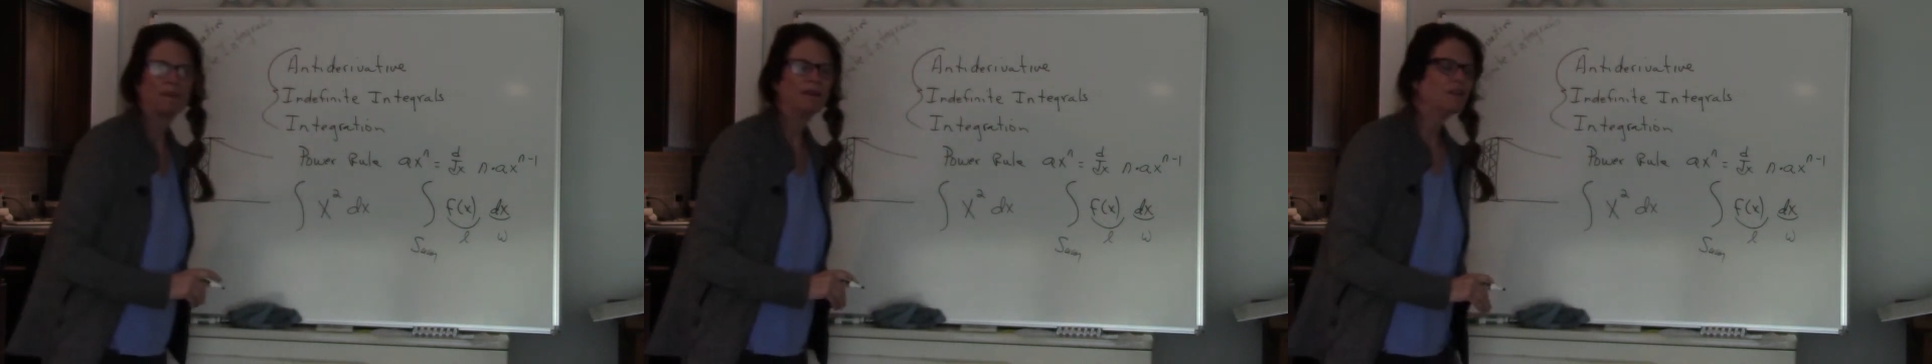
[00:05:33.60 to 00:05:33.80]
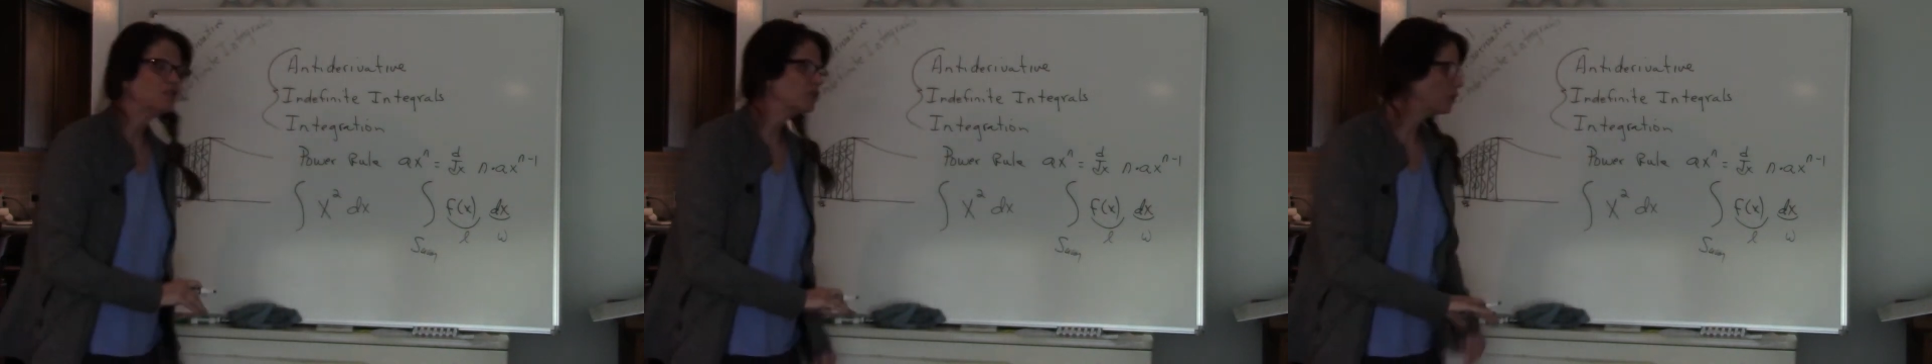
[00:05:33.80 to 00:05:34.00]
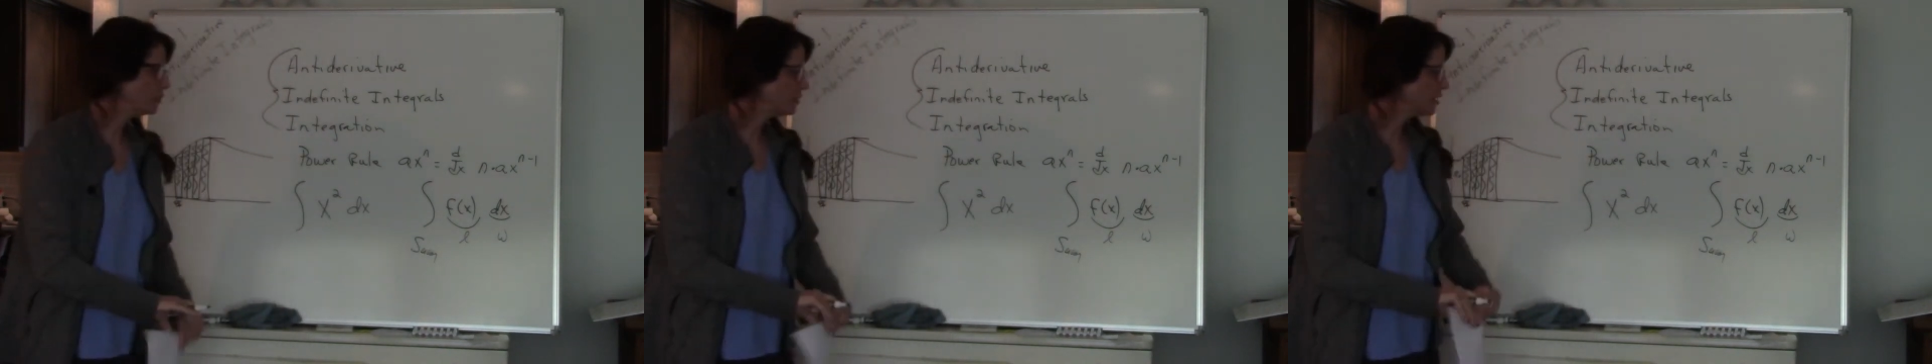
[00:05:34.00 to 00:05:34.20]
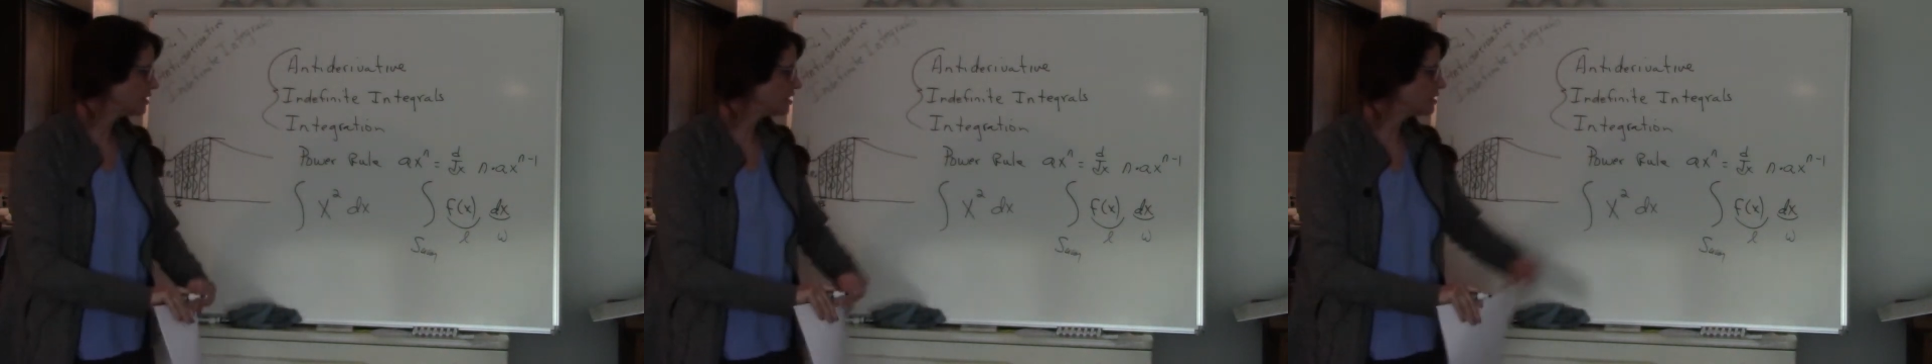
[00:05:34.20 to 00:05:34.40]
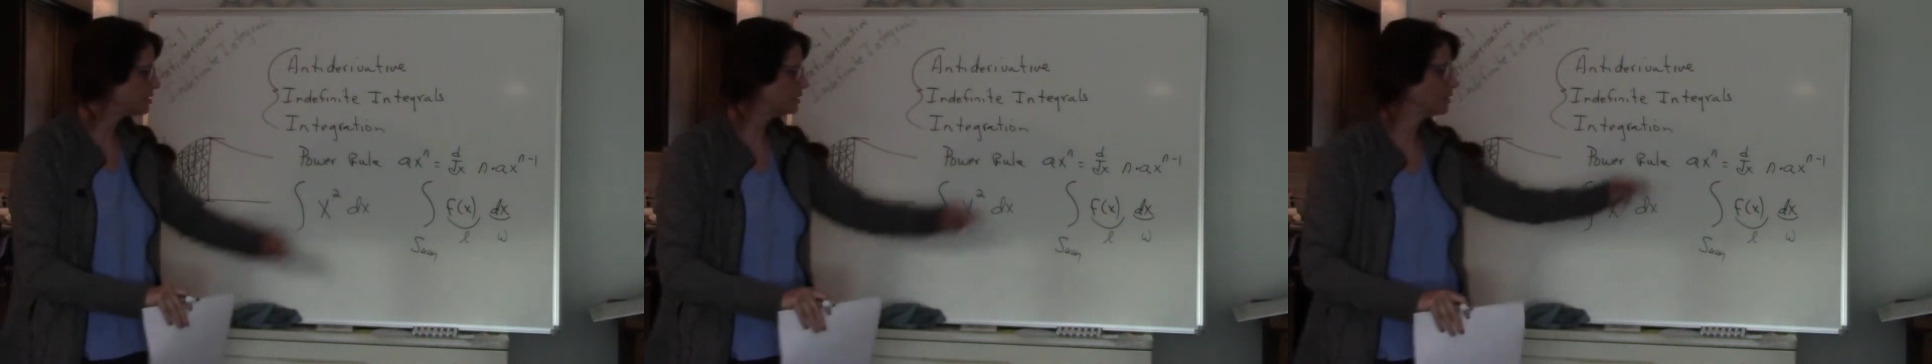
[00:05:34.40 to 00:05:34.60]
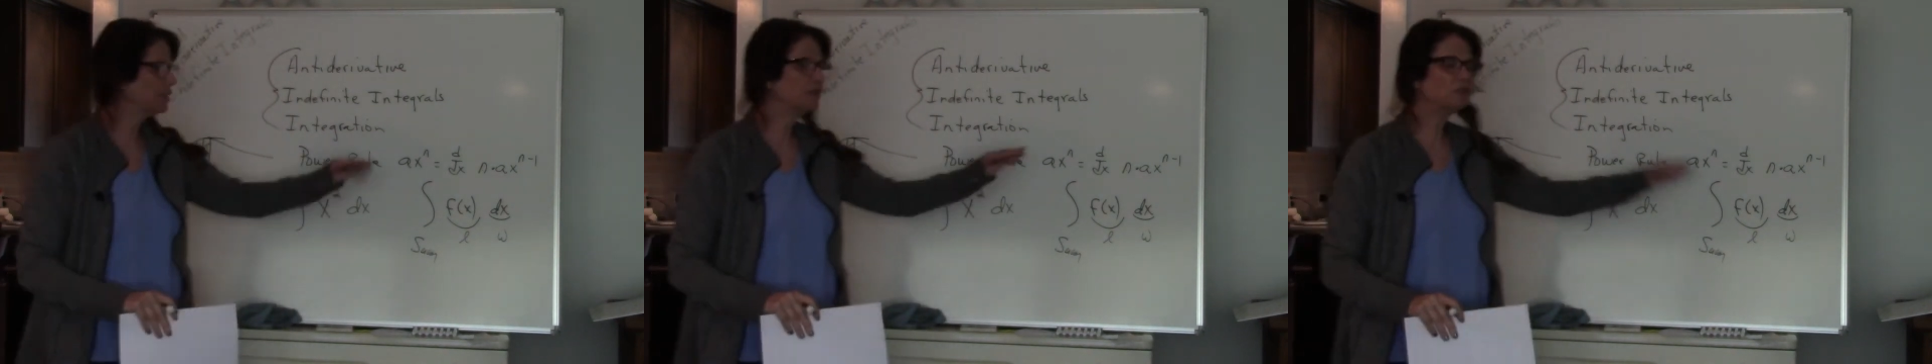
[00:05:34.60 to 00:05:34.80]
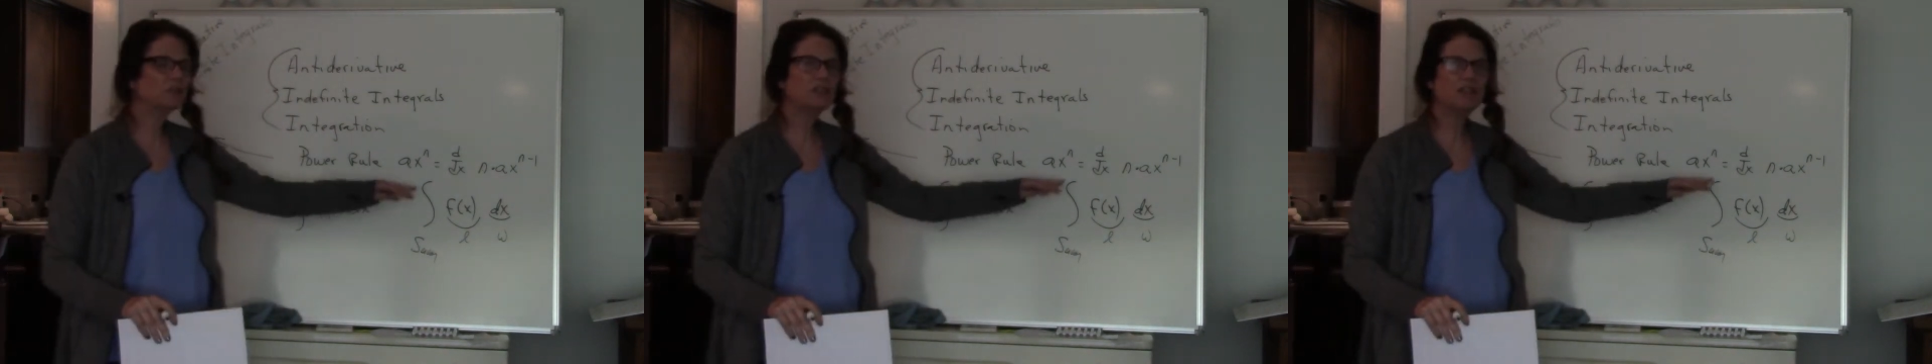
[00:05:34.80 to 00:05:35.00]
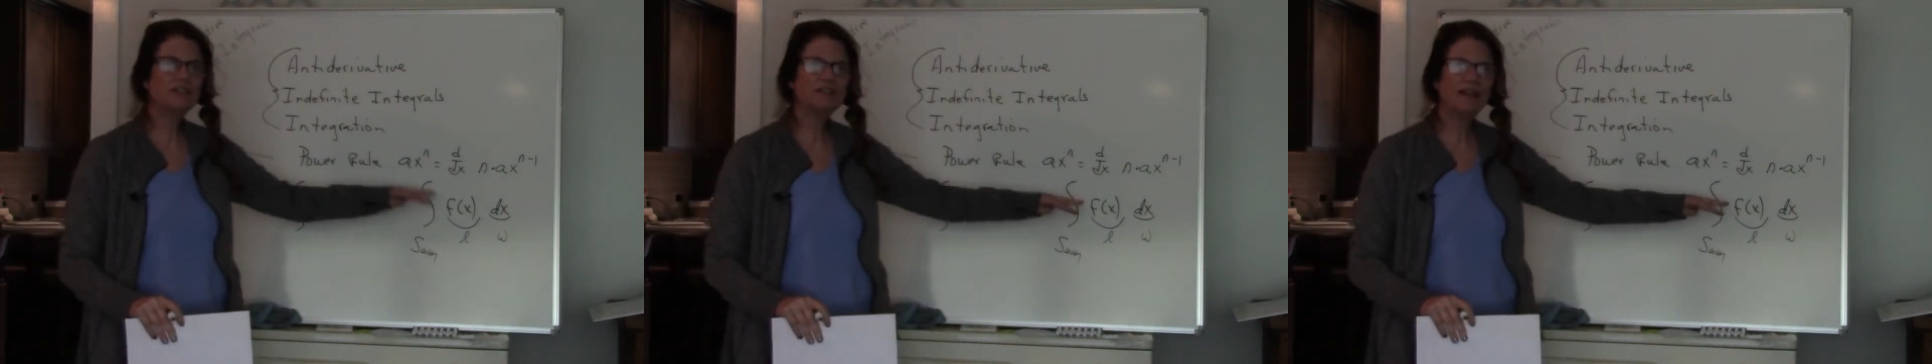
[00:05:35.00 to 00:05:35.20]
So this is
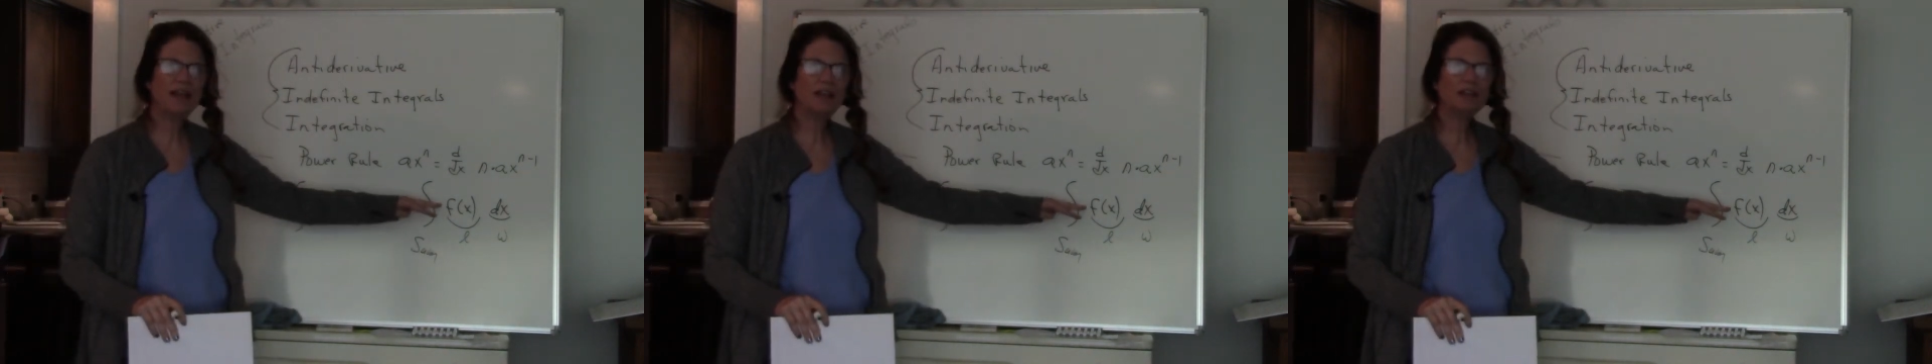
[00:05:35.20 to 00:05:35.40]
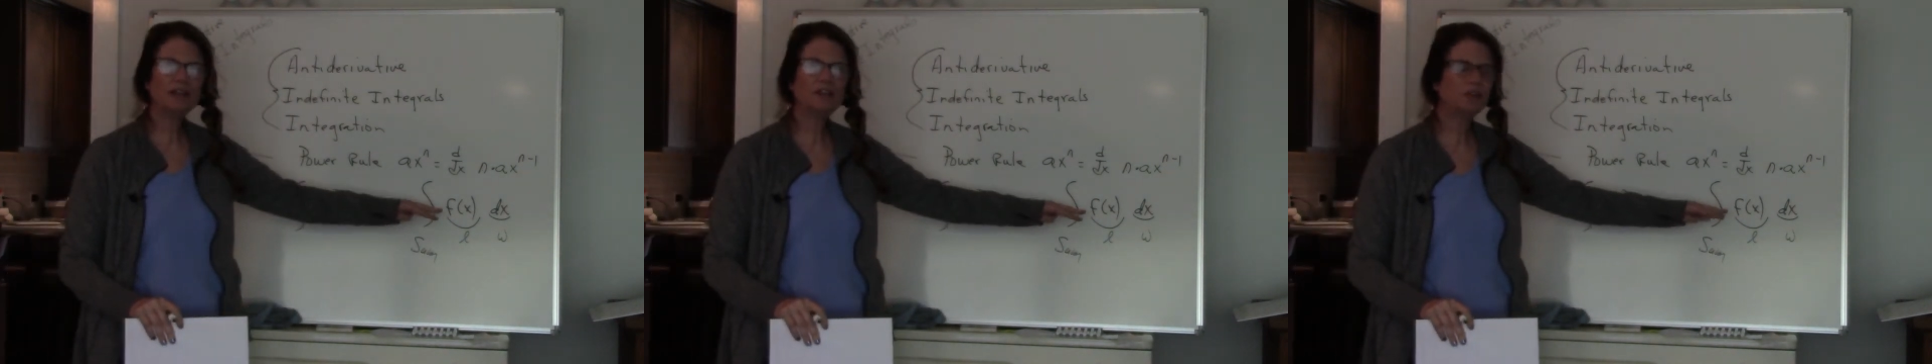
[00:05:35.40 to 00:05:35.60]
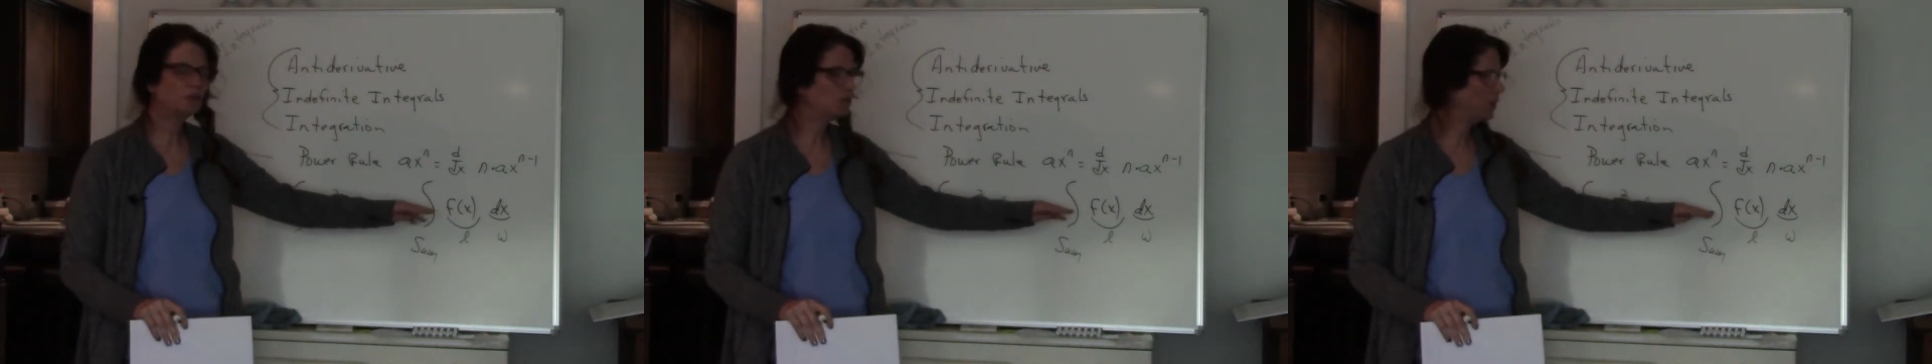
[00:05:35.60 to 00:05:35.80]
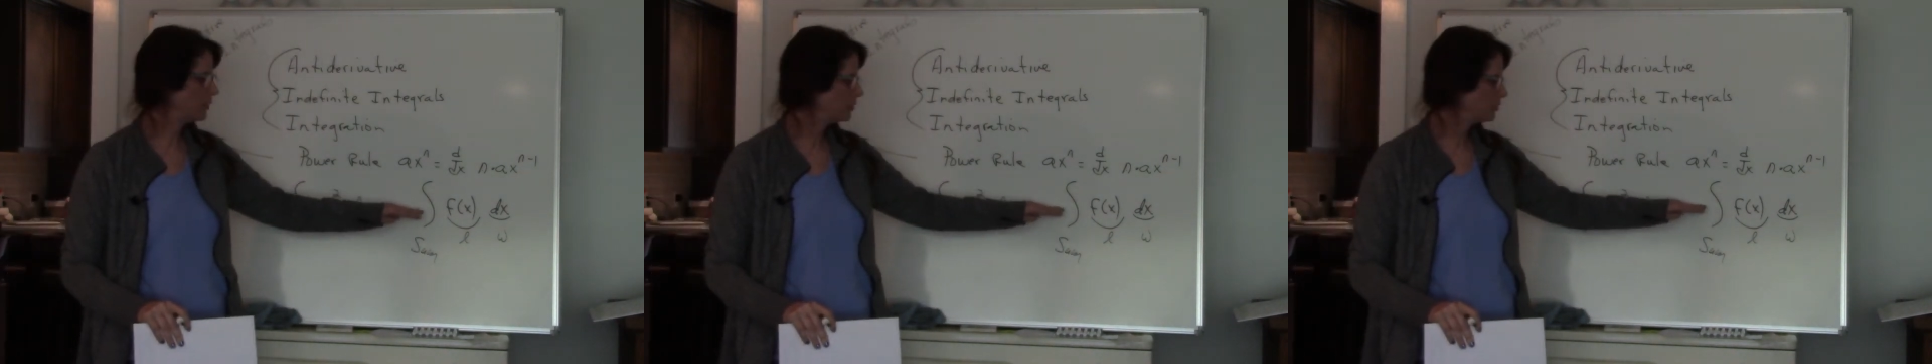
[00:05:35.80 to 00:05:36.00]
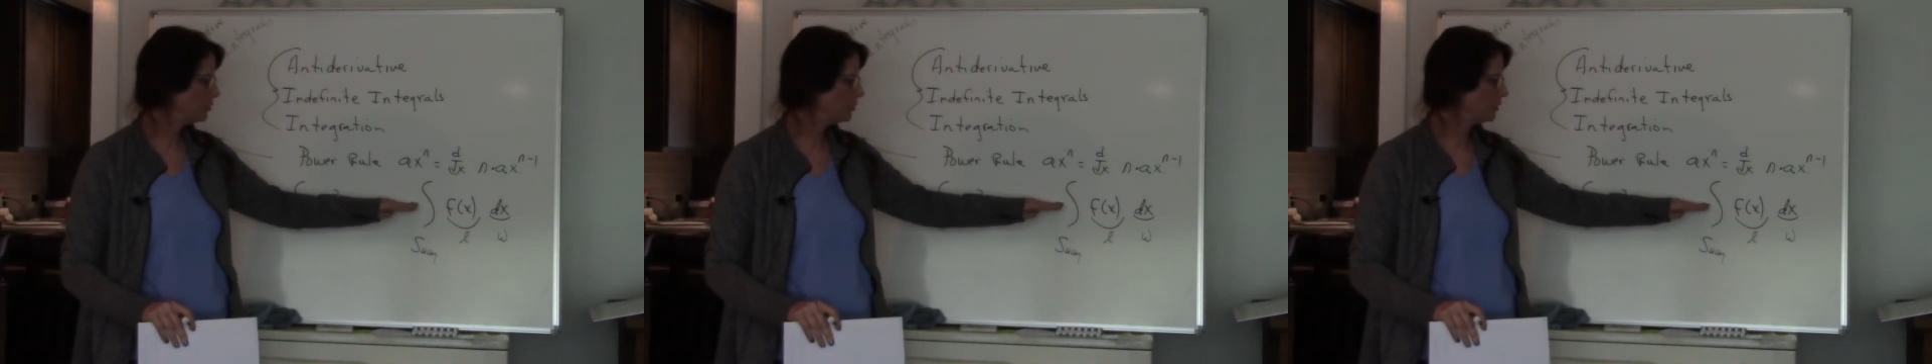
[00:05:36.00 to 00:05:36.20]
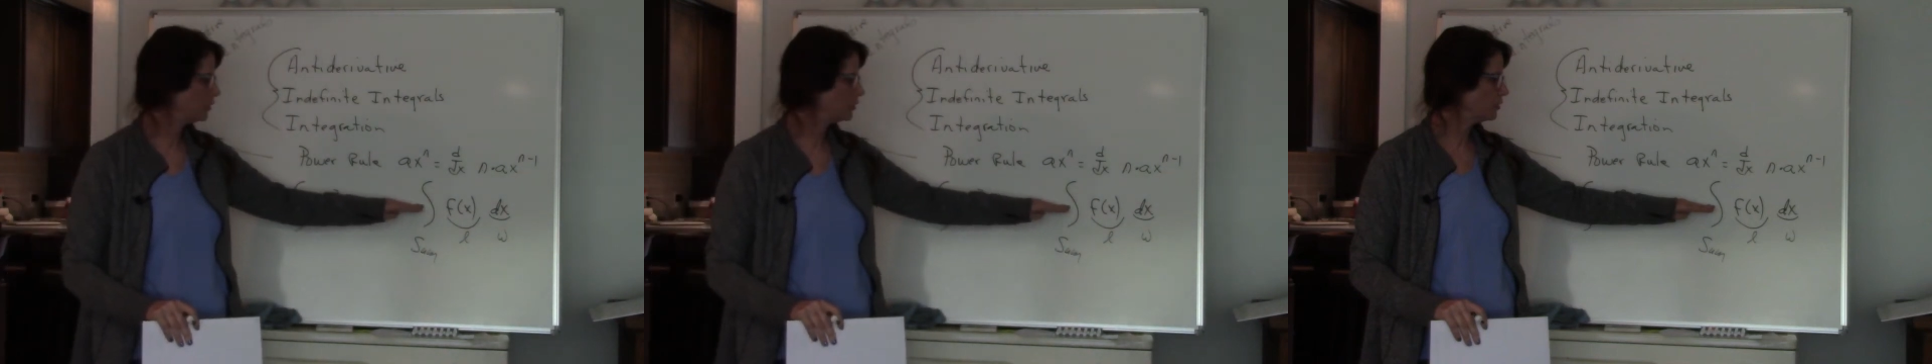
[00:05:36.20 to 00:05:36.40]
literally telling you what you're doing.